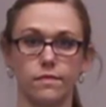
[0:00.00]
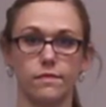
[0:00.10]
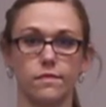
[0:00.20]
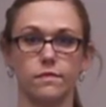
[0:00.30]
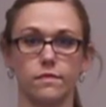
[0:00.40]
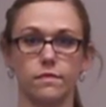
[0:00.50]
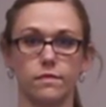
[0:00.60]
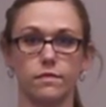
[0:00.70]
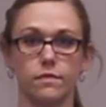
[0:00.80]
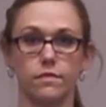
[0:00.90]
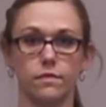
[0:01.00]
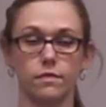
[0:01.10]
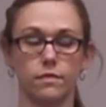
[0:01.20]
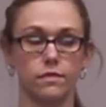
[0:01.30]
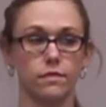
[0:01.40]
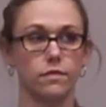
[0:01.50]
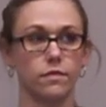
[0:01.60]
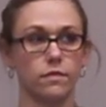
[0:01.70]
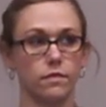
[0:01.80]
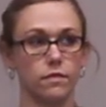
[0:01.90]

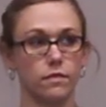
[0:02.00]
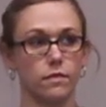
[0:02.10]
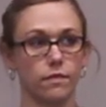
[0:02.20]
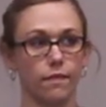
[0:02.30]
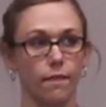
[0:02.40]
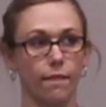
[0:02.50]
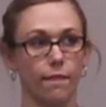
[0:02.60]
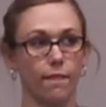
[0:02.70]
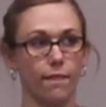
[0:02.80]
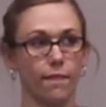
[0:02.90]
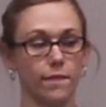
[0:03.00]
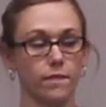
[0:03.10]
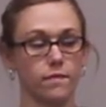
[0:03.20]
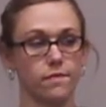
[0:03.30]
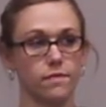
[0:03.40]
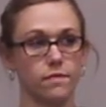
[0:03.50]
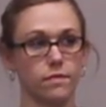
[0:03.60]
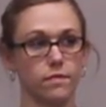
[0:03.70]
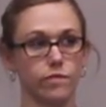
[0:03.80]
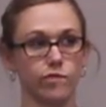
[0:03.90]

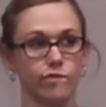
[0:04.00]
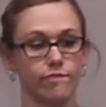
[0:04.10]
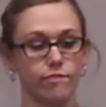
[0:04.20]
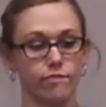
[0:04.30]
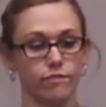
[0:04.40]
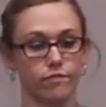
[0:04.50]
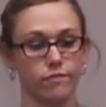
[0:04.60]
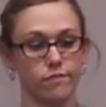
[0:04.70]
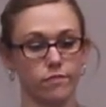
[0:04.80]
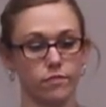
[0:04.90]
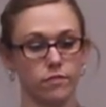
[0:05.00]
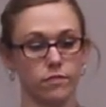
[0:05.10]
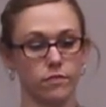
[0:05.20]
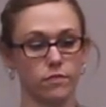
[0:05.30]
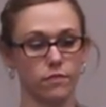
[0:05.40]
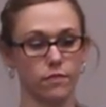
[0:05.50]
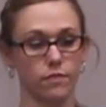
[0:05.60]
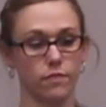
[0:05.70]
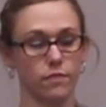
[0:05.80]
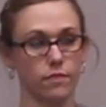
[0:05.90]

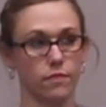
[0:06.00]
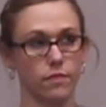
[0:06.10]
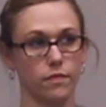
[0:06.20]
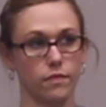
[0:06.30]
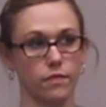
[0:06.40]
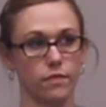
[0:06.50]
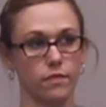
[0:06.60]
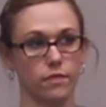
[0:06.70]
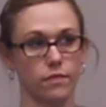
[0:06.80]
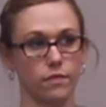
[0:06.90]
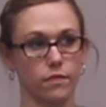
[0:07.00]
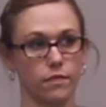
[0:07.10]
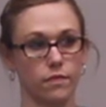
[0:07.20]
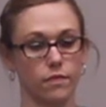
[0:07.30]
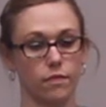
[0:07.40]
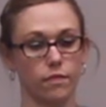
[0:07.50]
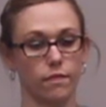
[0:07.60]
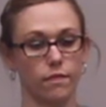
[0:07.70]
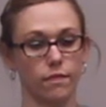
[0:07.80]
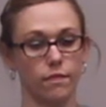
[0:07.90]
(silent)